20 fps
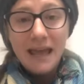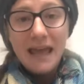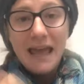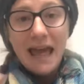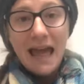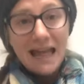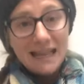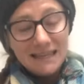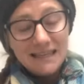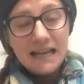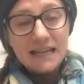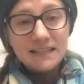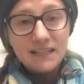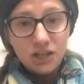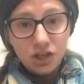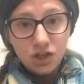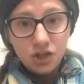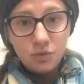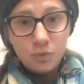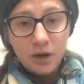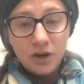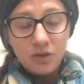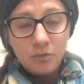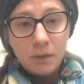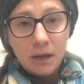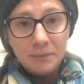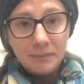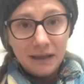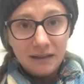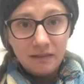And yes, I could wear them
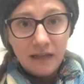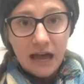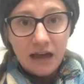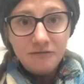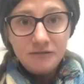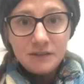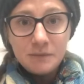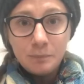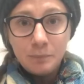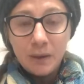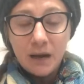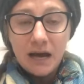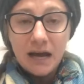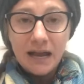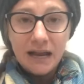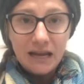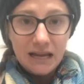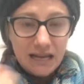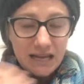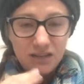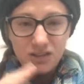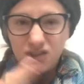on my left, but